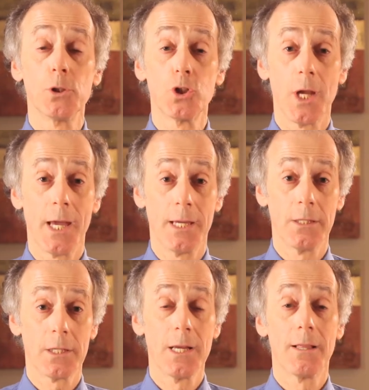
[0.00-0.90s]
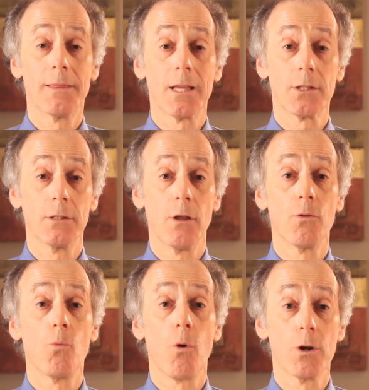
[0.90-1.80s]
shades, that's another
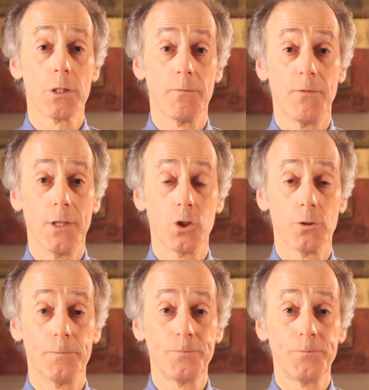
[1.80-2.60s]
worrisome feature.